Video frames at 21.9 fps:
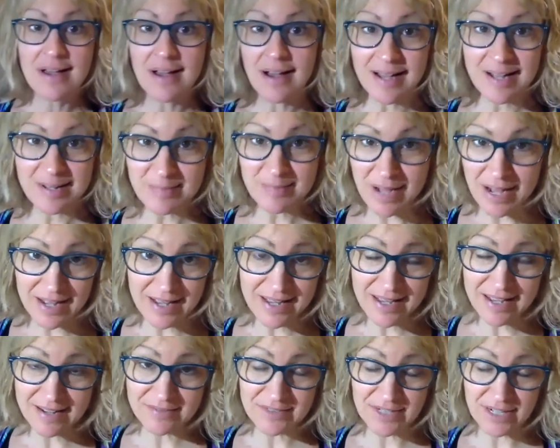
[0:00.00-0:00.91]
Um, I
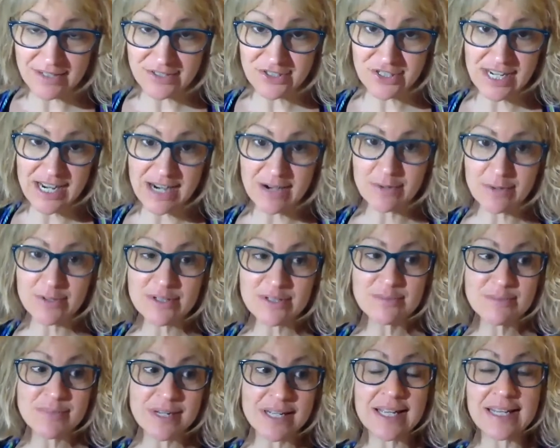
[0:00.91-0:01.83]
have not showered,
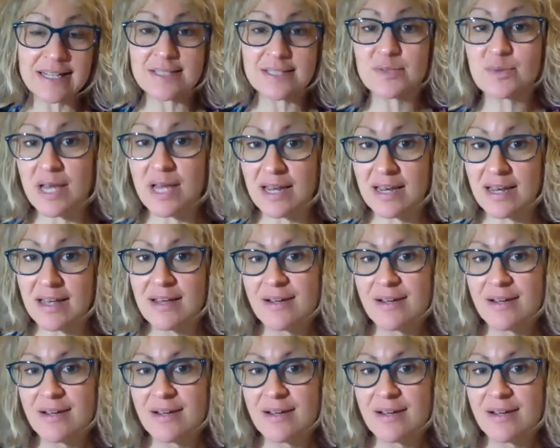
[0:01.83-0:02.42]
but guess what?